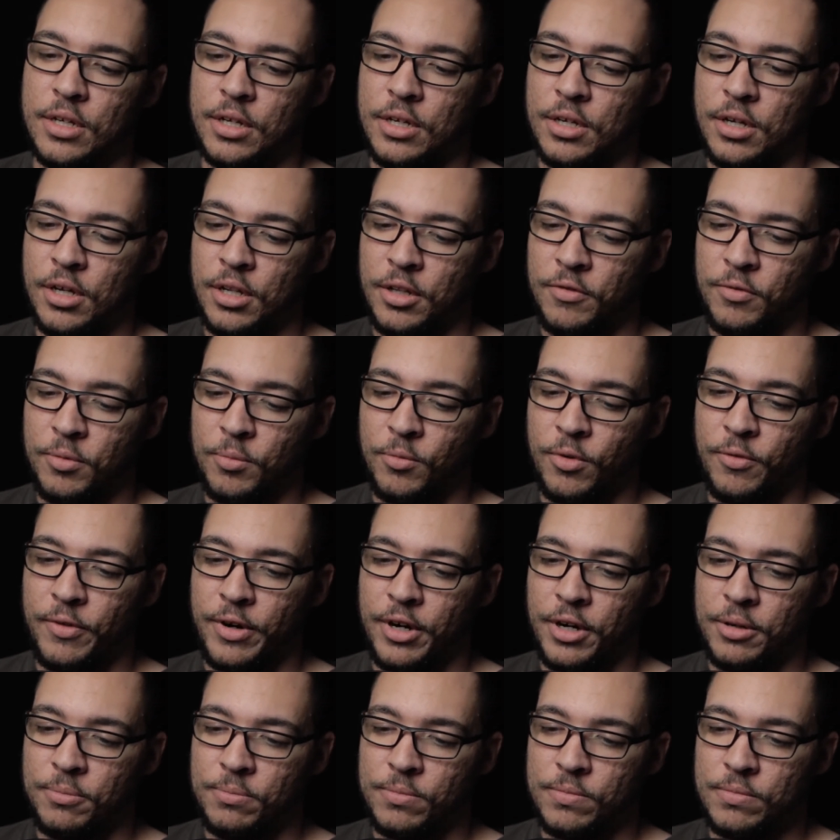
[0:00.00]
All of them were
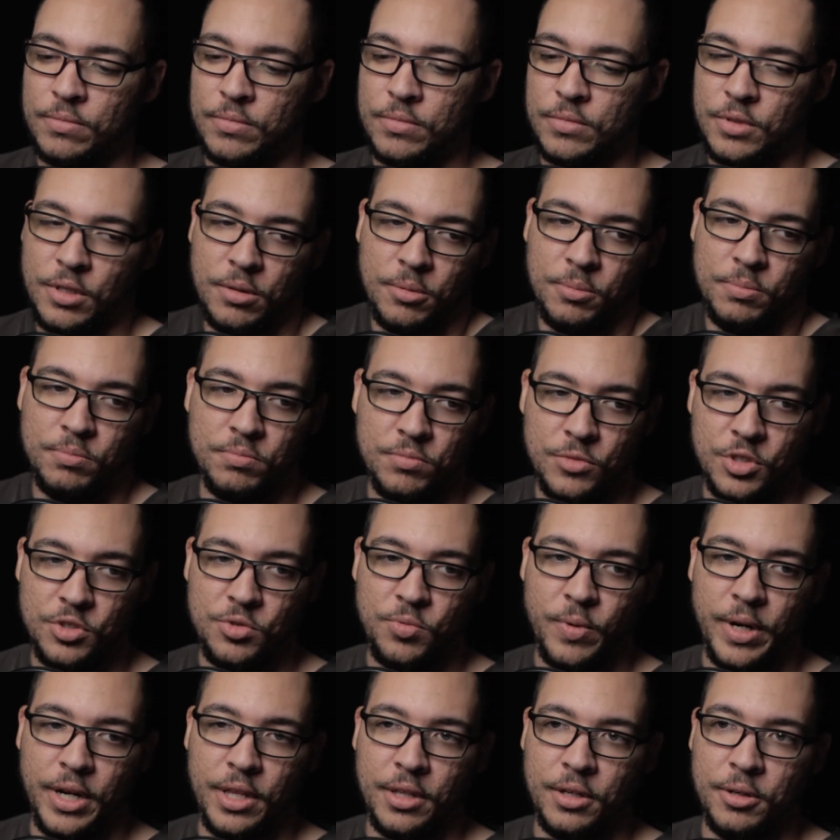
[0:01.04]
very, you know,
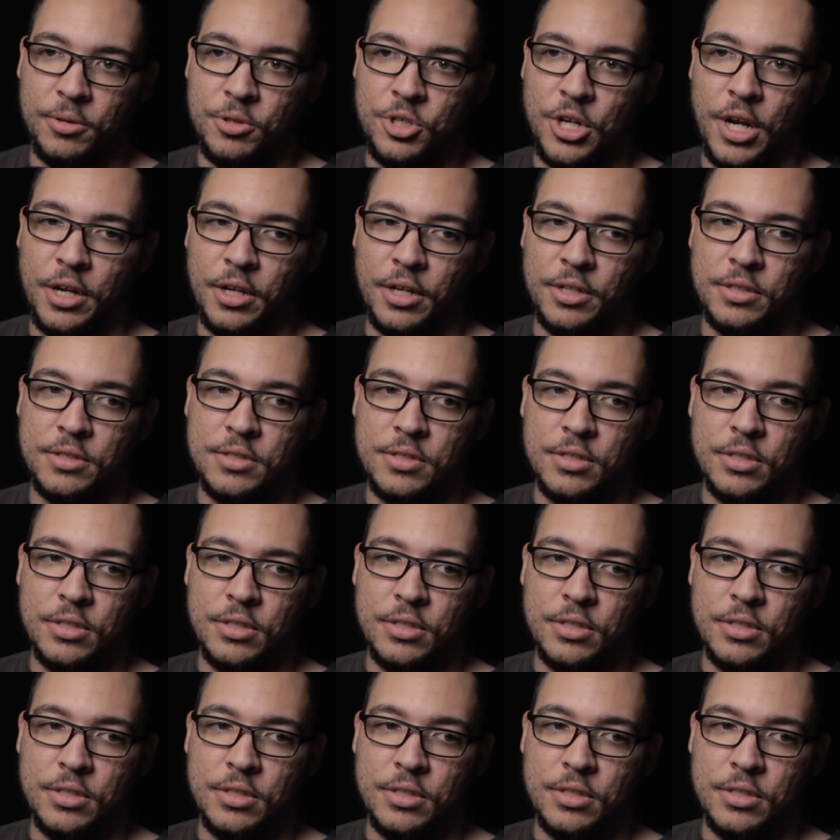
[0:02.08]
just regular shotguns.